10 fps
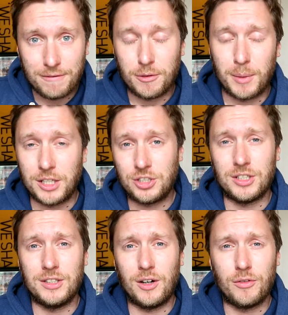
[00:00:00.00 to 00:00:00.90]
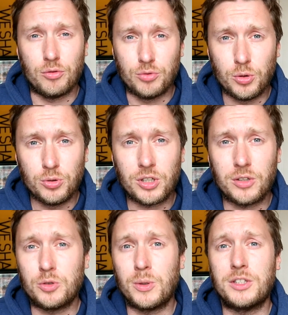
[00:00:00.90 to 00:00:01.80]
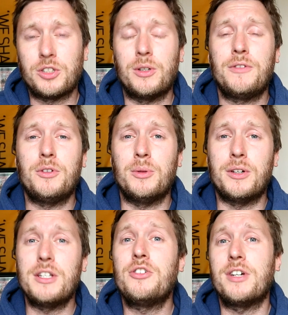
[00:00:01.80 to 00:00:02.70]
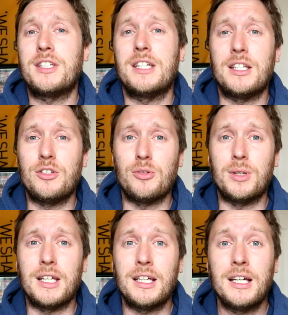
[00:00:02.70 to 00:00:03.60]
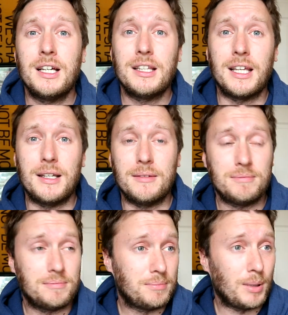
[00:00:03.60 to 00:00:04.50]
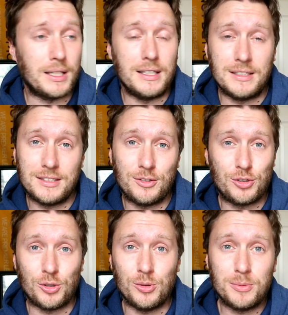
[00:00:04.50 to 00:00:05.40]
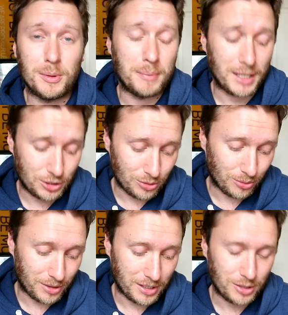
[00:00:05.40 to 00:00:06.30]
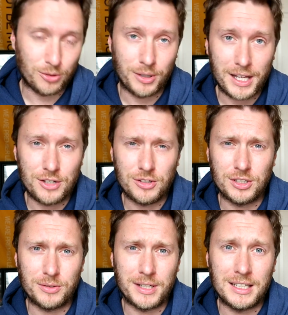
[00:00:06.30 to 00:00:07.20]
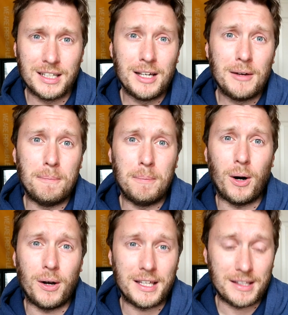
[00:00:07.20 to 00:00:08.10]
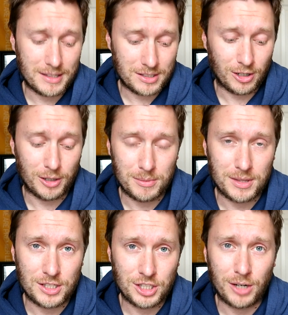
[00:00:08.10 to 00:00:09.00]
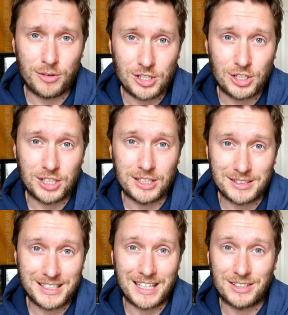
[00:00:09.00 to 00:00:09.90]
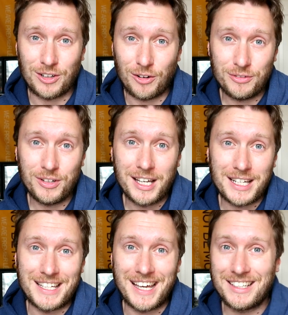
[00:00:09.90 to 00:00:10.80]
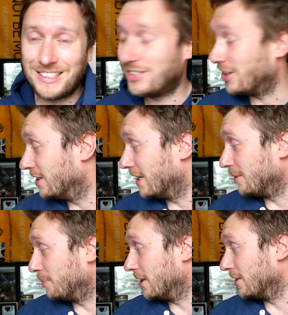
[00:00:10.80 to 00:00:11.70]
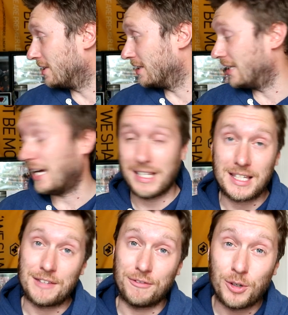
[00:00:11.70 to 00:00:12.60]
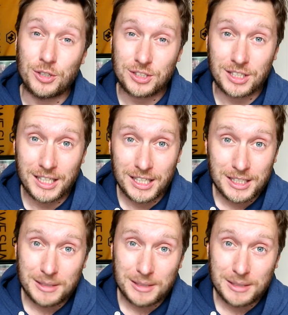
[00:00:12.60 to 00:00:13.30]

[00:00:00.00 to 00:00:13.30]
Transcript: information of the rules on as well. So if you are interested in doing it, then please do. But make sure that your entries are in by the time the charity shield kicks off next Sundays because that is the first